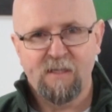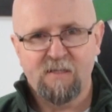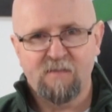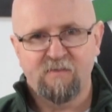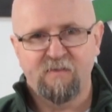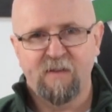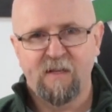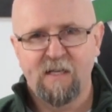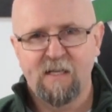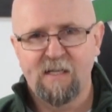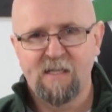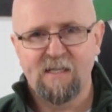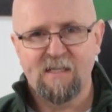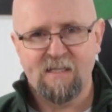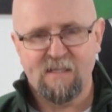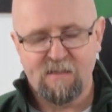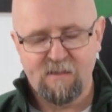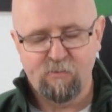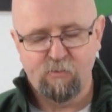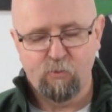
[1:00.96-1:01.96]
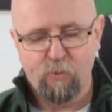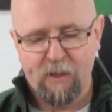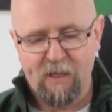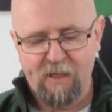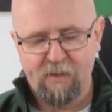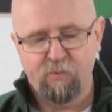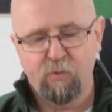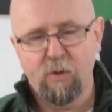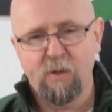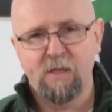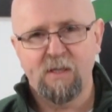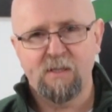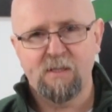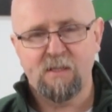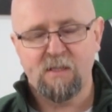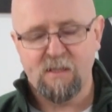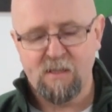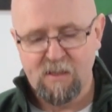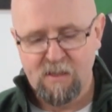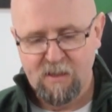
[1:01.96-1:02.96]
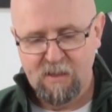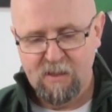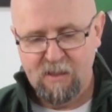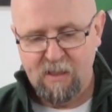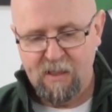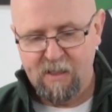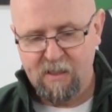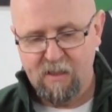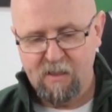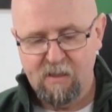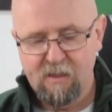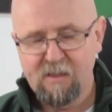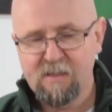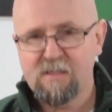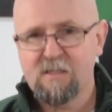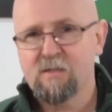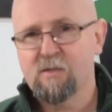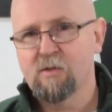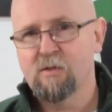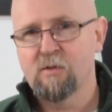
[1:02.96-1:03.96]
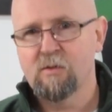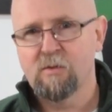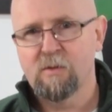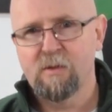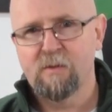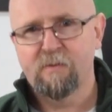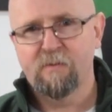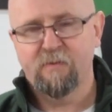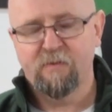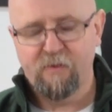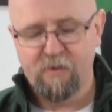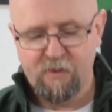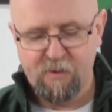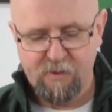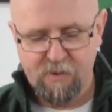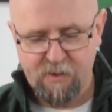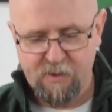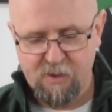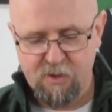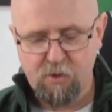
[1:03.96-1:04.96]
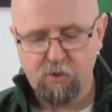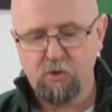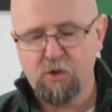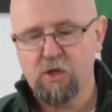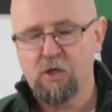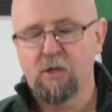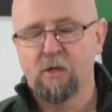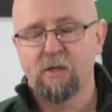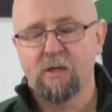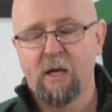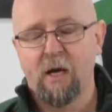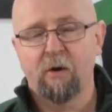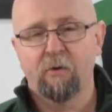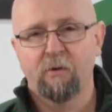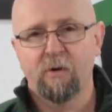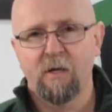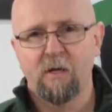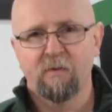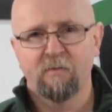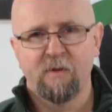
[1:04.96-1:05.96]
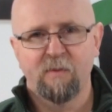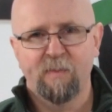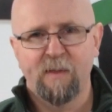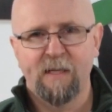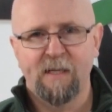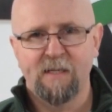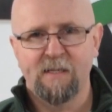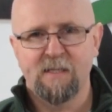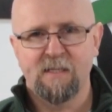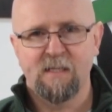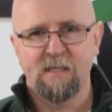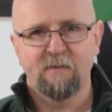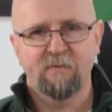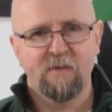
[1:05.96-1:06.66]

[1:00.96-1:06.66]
feels weight-wise and also for the structural integrity of the piece.